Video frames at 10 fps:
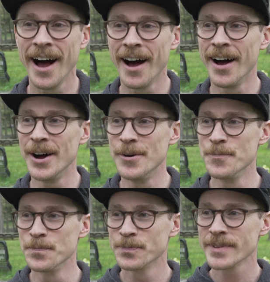
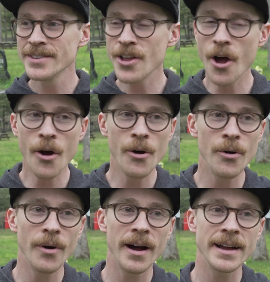
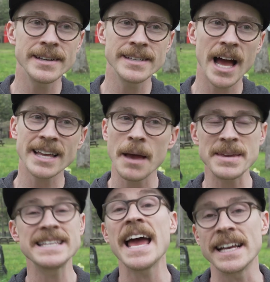No, I
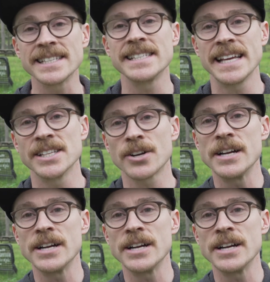mean, yes is the answer.